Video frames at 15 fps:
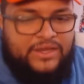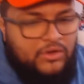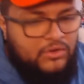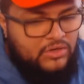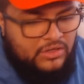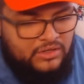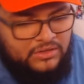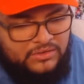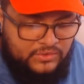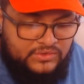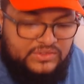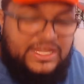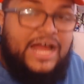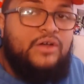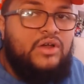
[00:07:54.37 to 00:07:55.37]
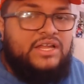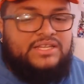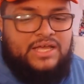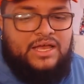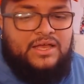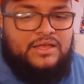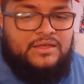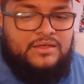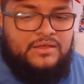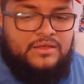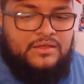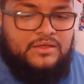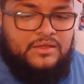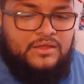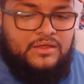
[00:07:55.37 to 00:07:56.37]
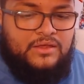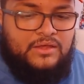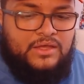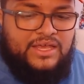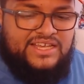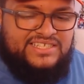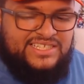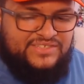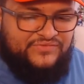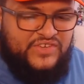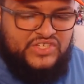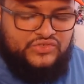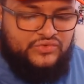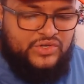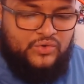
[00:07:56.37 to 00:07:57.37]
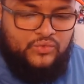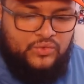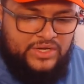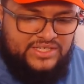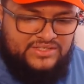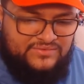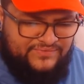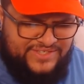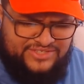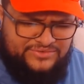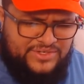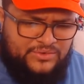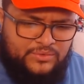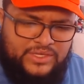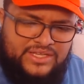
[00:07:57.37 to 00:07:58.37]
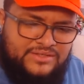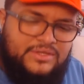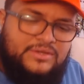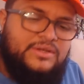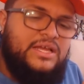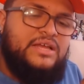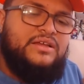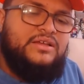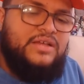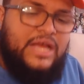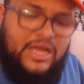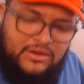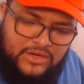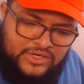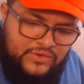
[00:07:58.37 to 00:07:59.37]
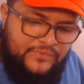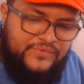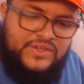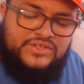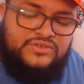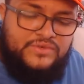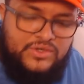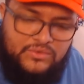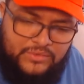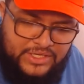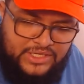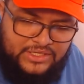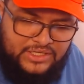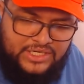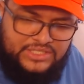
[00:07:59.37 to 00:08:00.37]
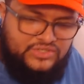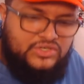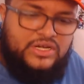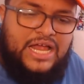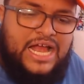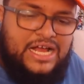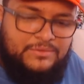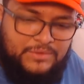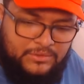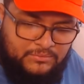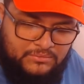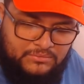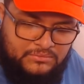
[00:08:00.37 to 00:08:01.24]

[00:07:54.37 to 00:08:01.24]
Hold on, Da Ra Da. It says featuring. It's featuring Ween. How are you featuring Ween? It's your album.